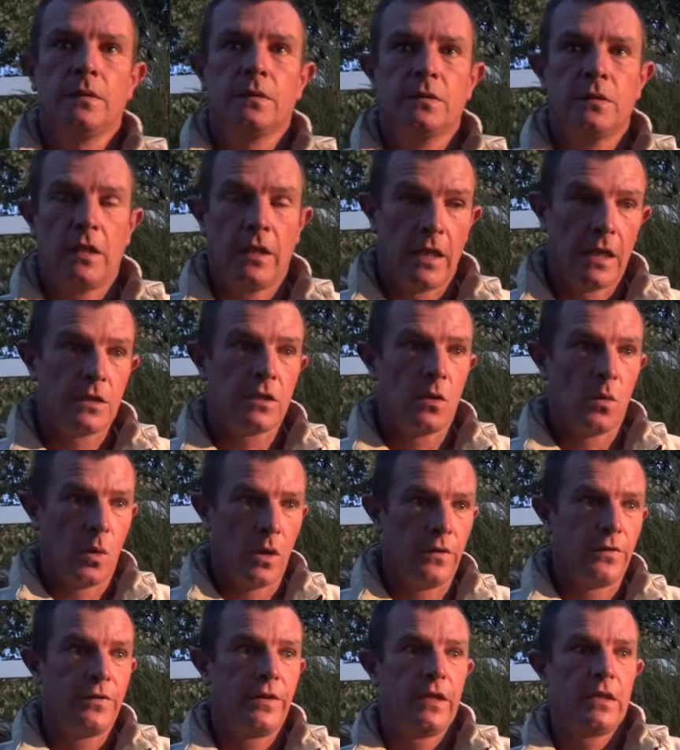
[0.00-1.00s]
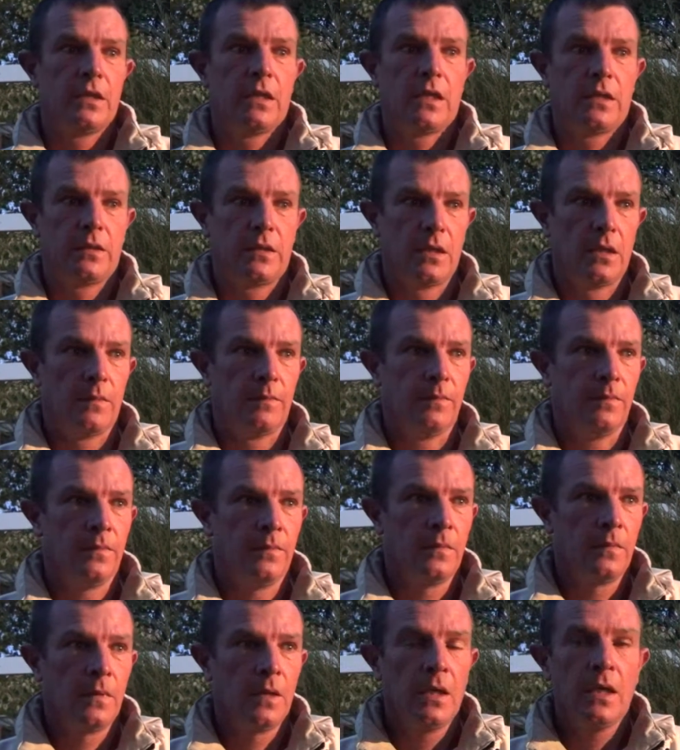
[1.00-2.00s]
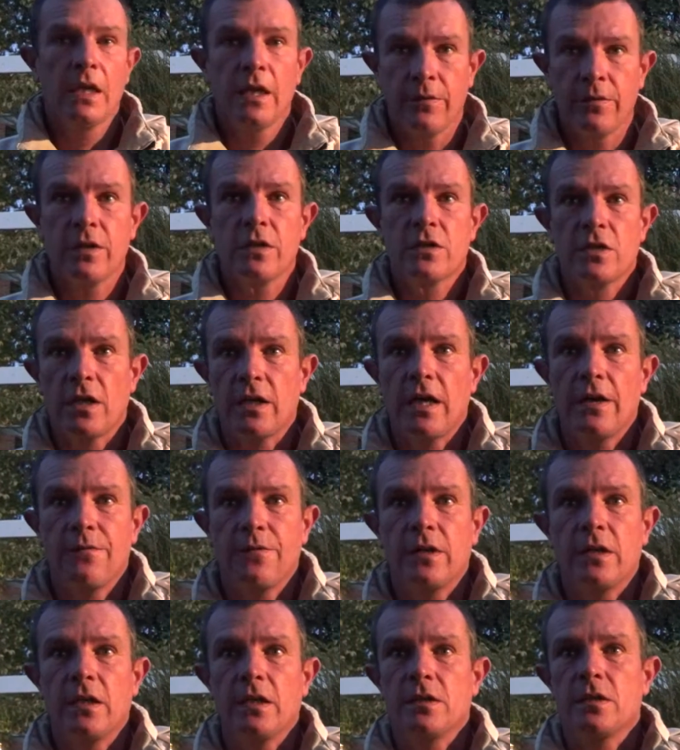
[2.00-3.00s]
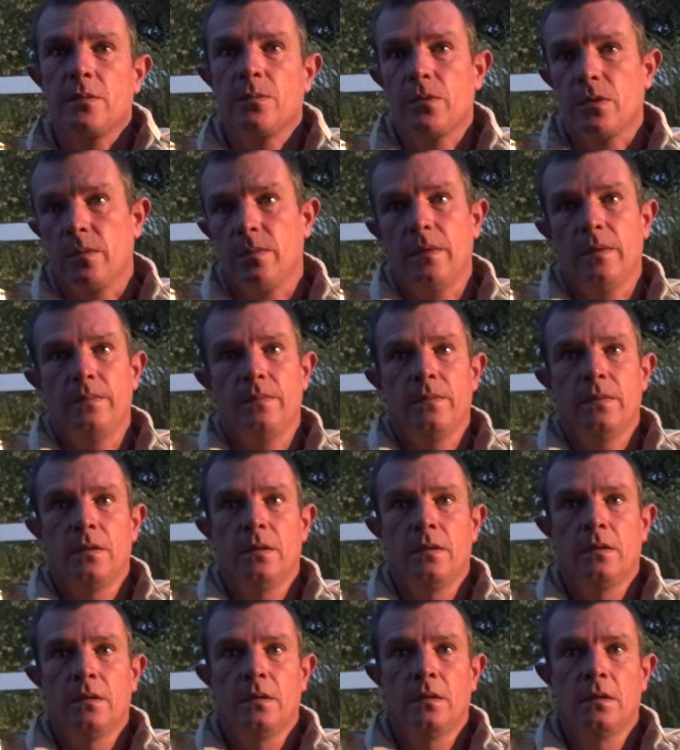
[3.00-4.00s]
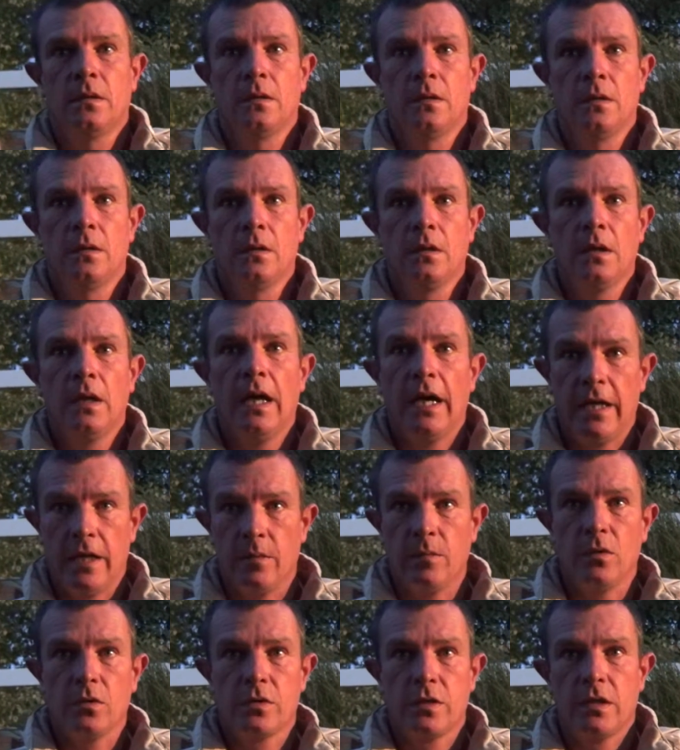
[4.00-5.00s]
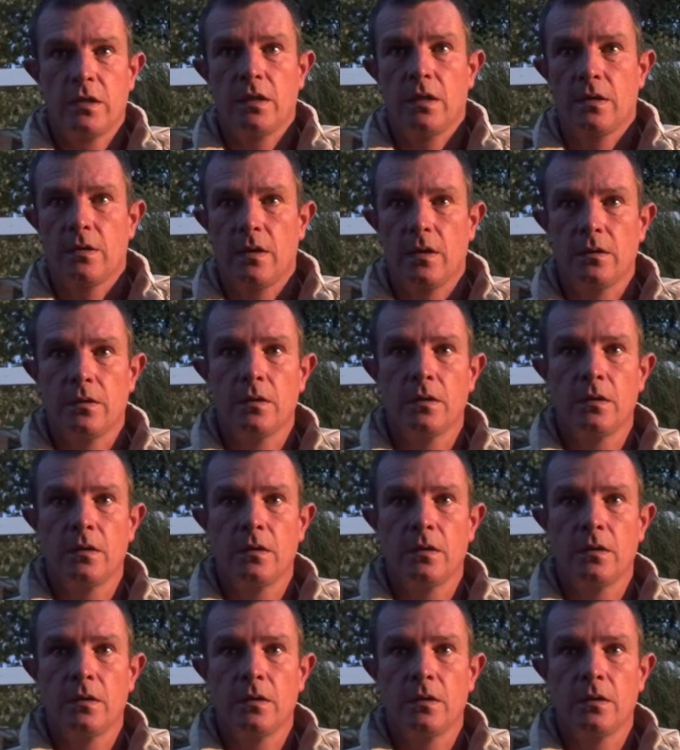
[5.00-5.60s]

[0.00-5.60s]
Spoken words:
So that's the one thing that, even in South Africa, it's a problem. Animals in the road.